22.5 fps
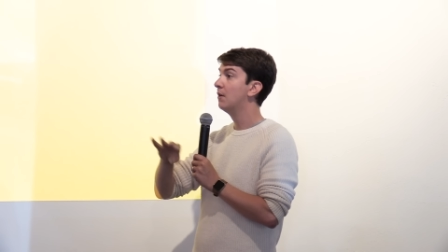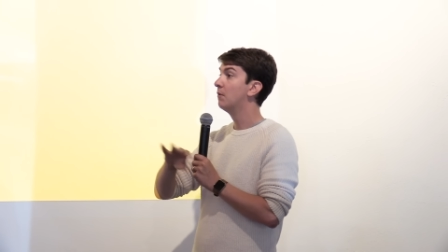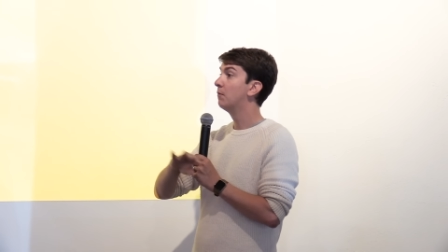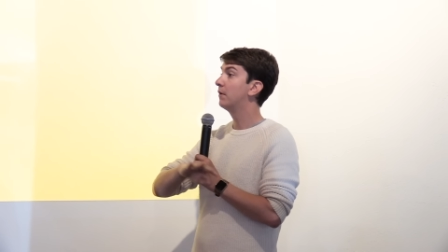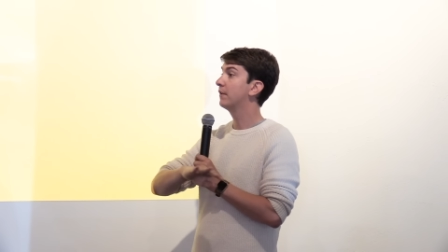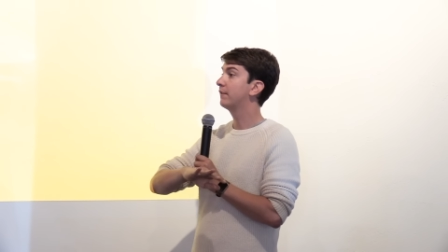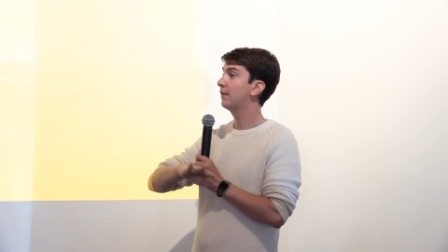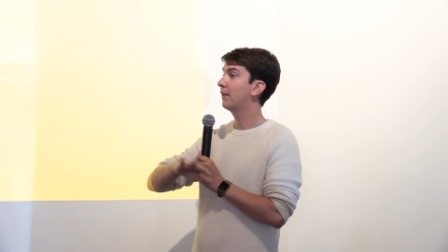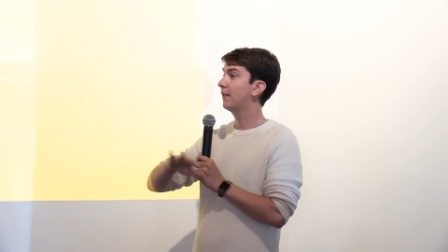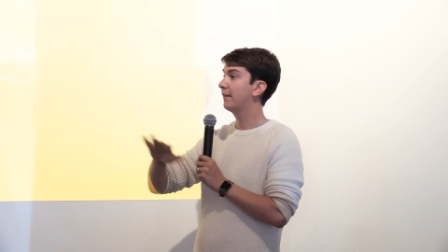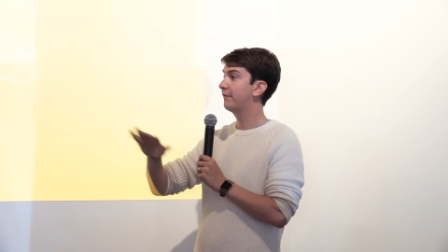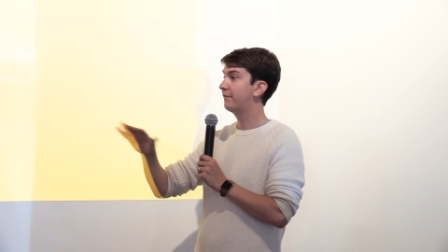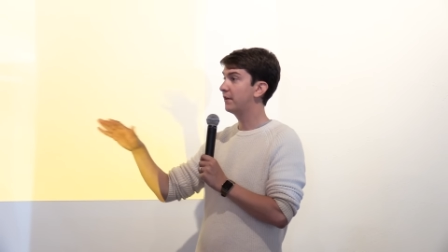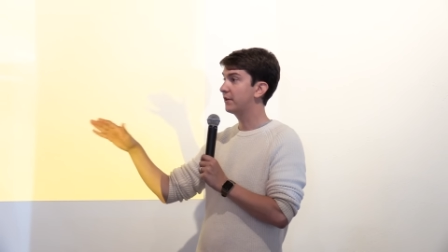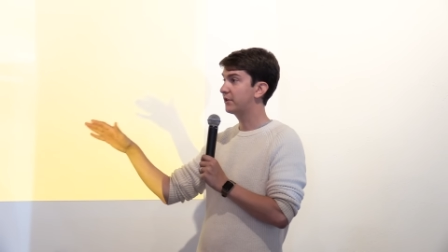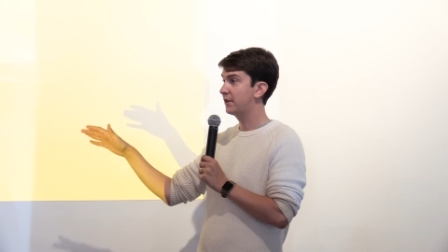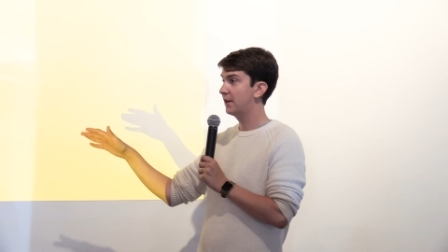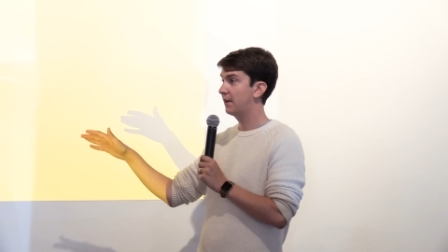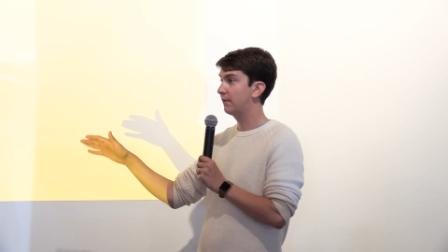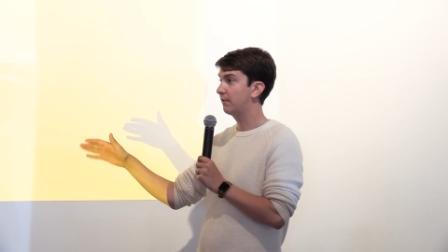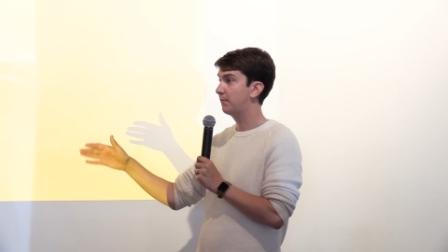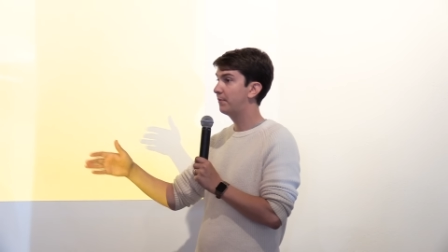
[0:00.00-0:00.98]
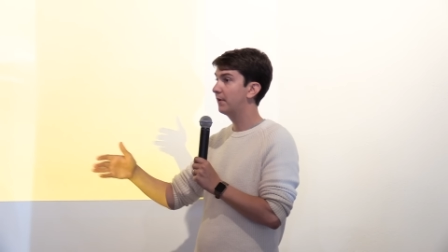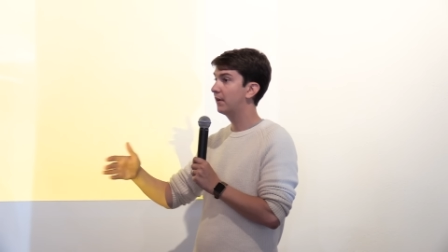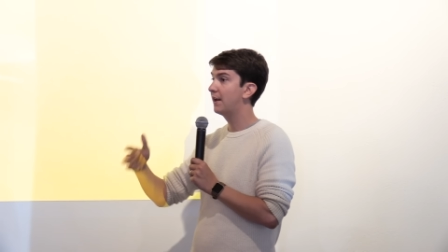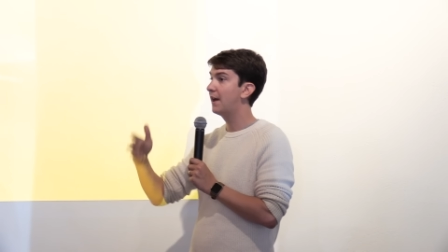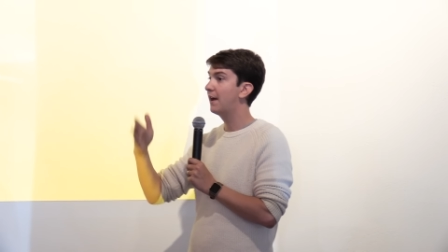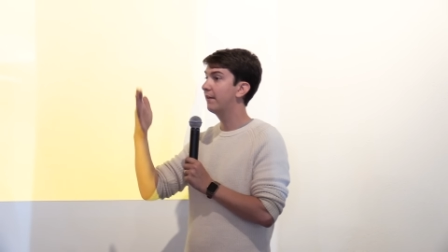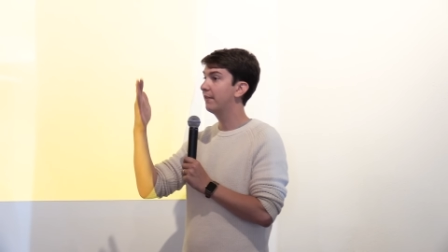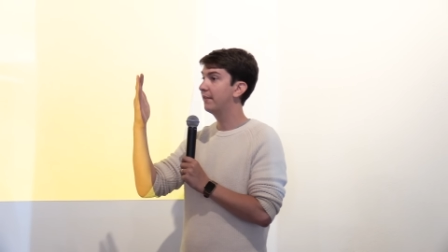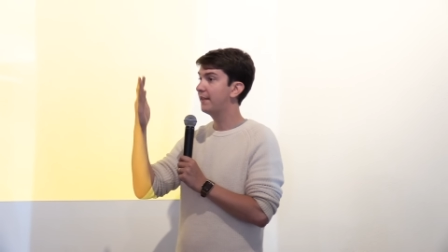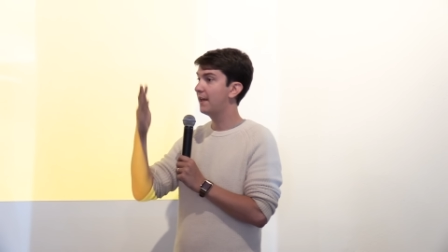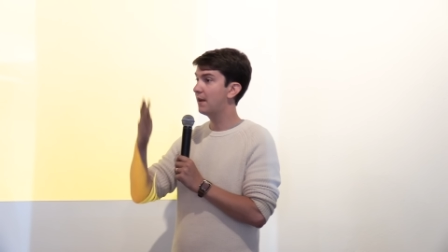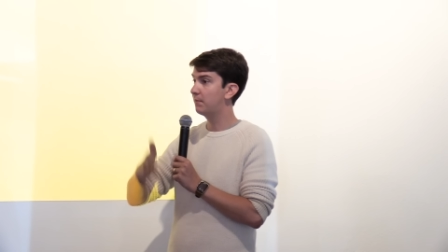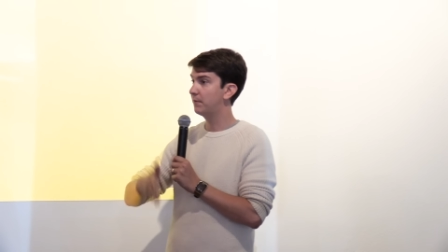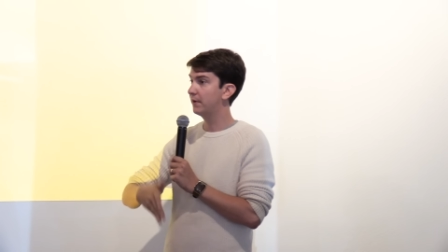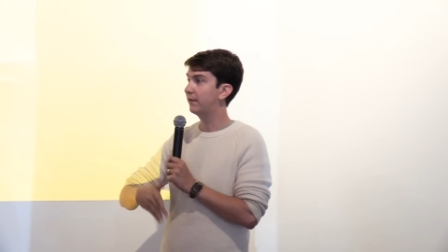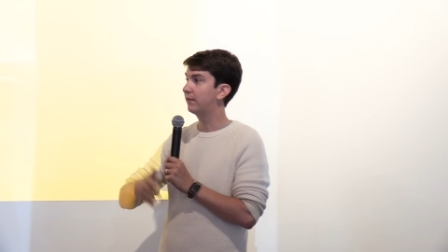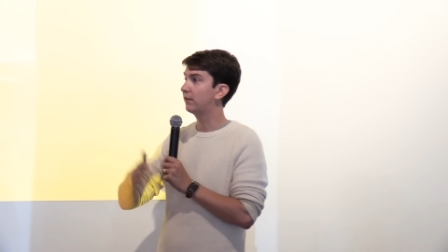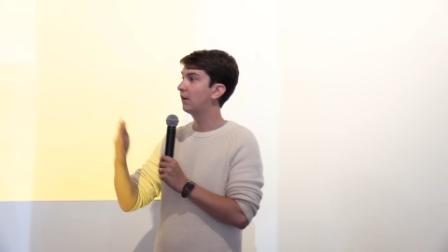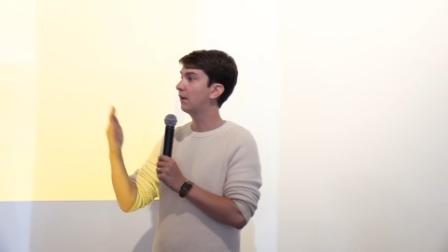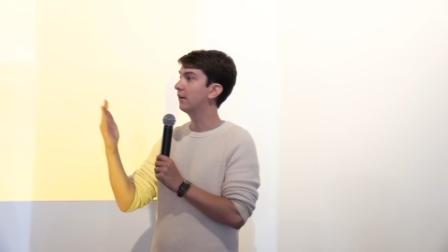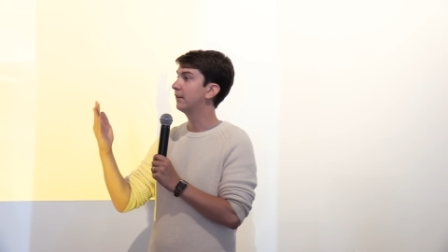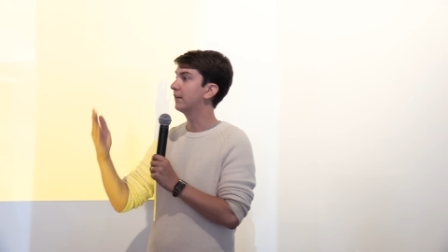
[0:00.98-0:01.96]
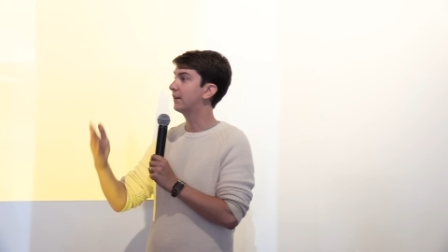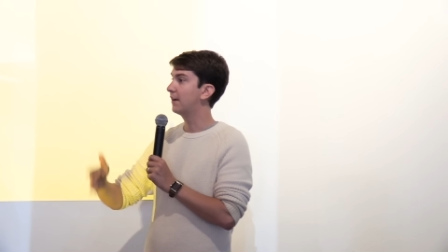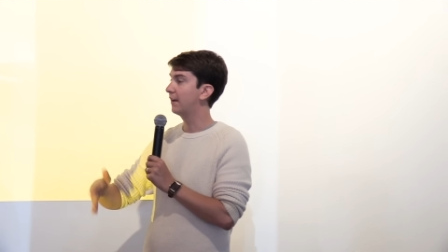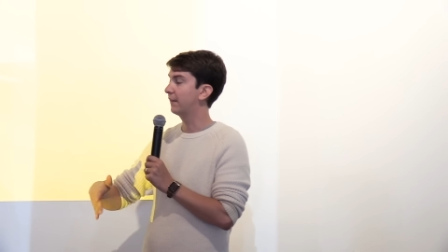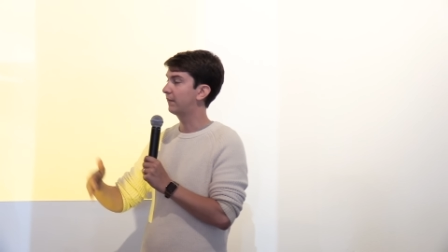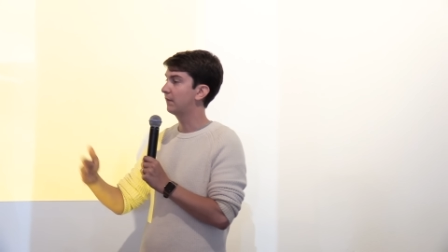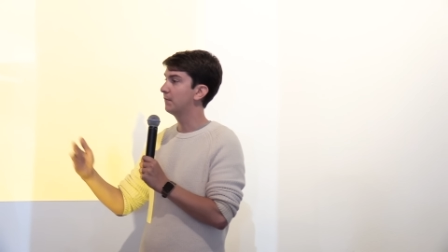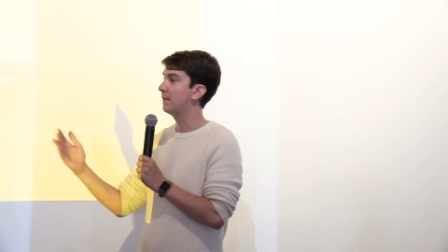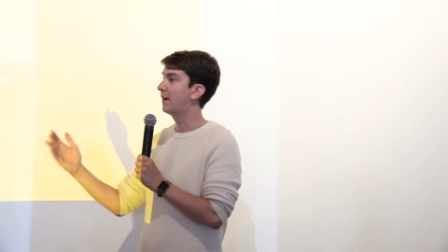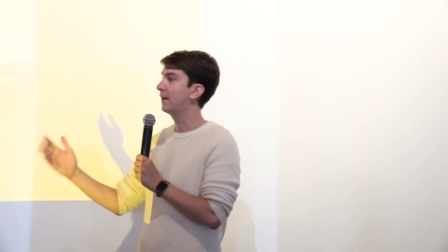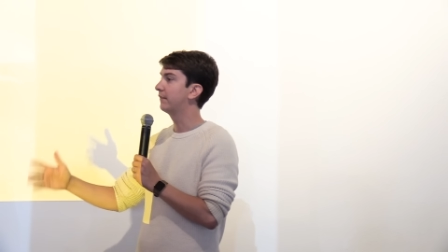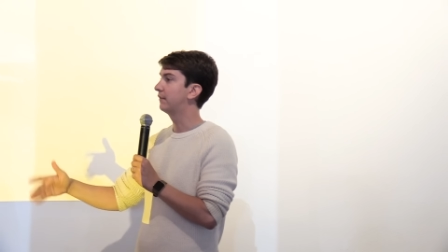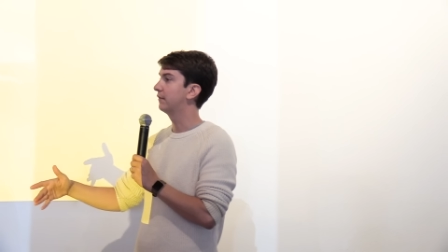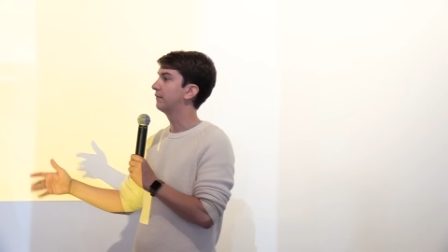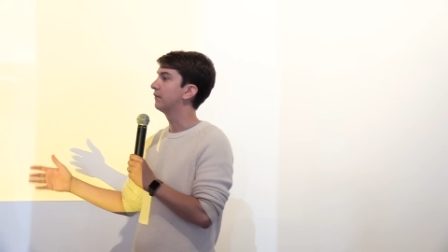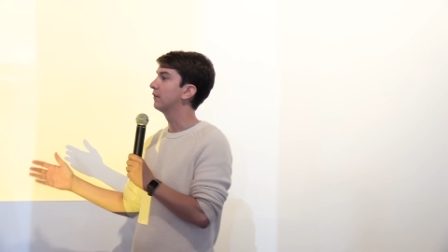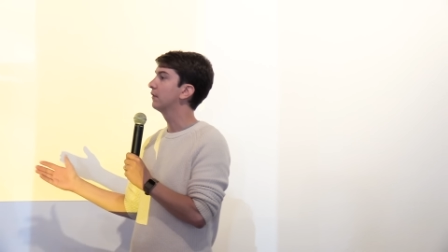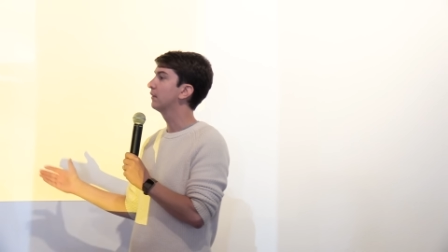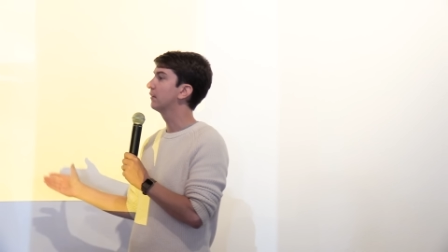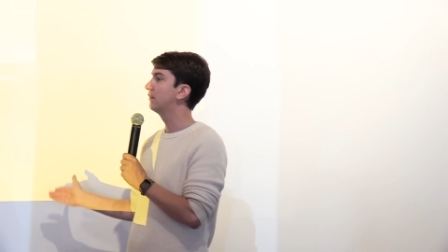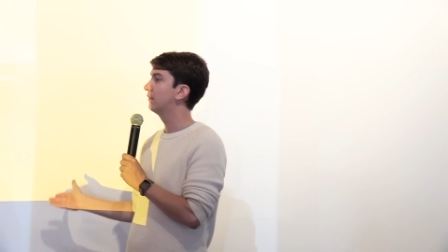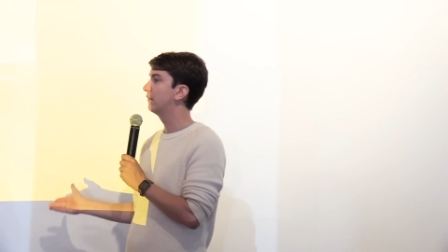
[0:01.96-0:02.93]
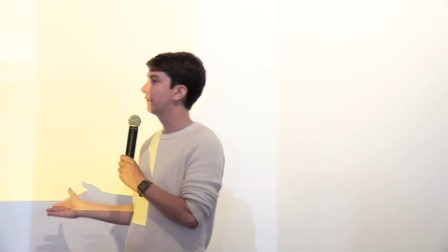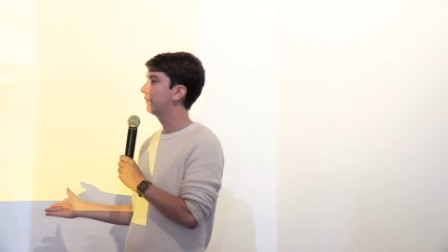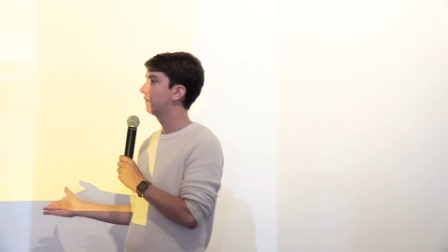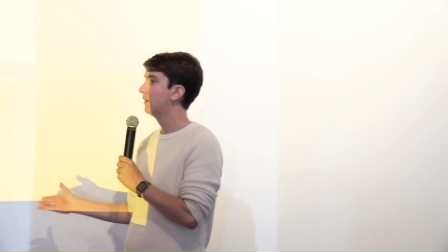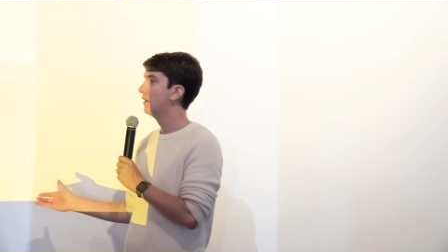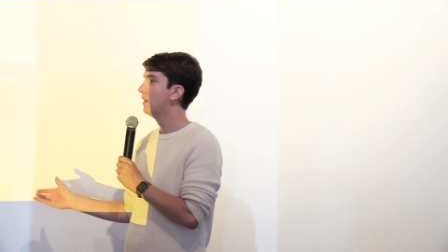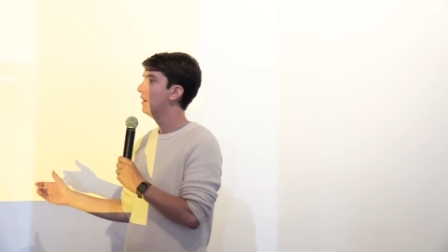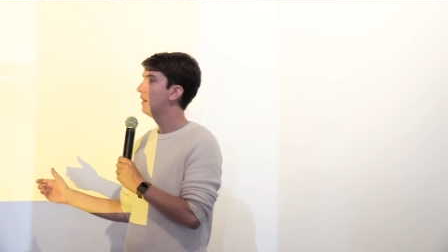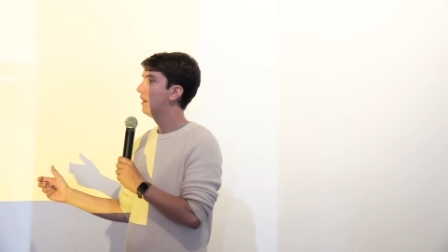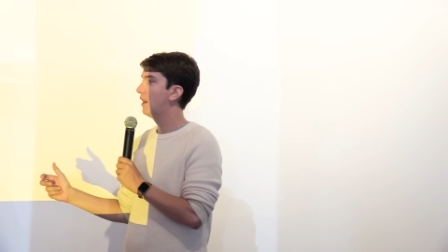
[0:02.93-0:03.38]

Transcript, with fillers: once all that functionality was built out, then we started to customize the verticals.